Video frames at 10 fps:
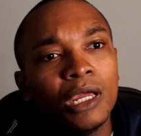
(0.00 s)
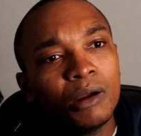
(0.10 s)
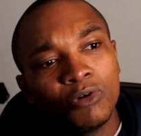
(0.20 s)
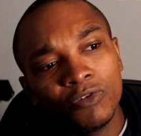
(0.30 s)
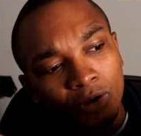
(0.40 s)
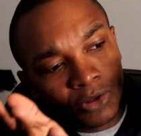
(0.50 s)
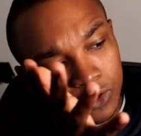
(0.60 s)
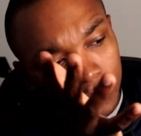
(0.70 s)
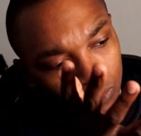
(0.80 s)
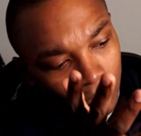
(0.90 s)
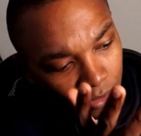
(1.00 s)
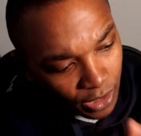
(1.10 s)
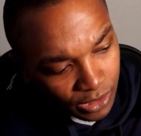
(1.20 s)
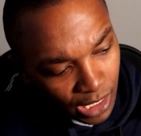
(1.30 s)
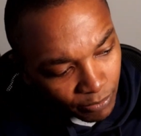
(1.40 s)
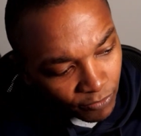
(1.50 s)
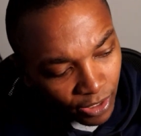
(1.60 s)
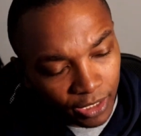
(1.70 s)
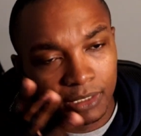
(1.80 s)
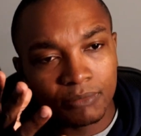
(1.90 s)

moving on to this type of racket,